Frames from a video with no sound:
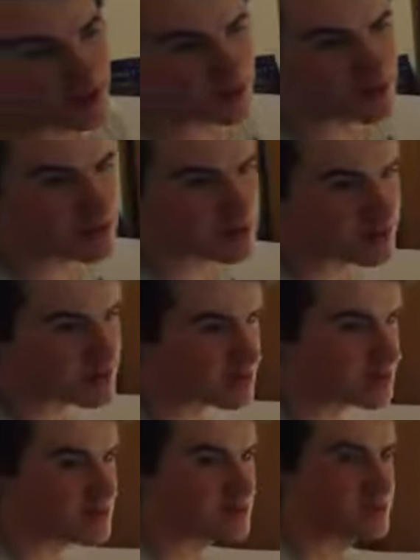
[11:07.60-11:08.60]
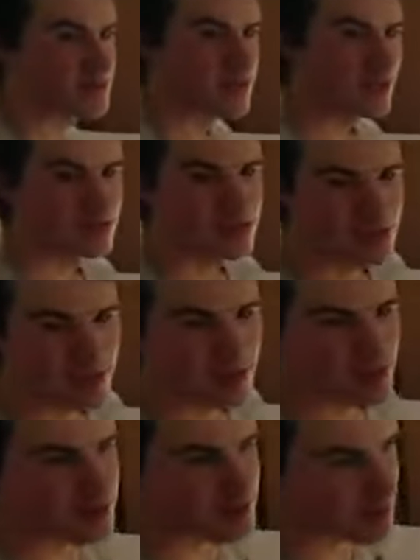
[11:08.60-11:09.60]
it was Jamie
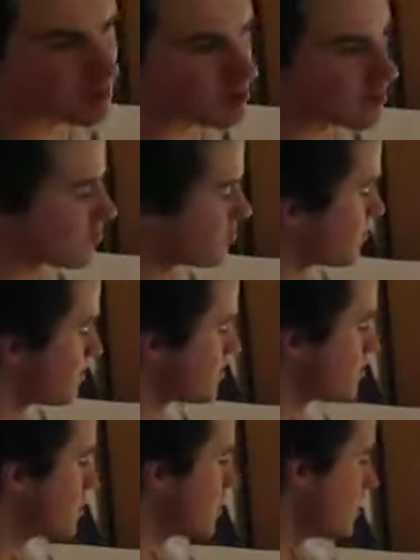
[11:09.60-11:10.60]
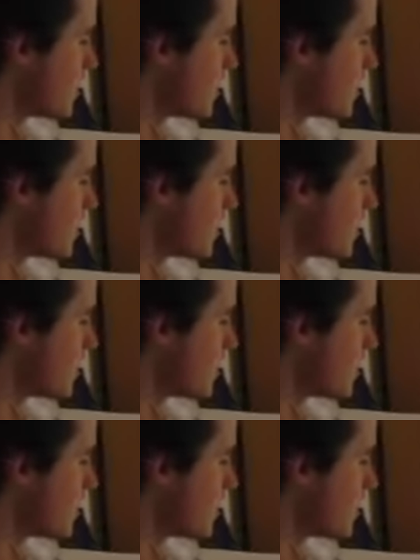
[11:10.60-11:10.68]
who sent me a message on Messenger.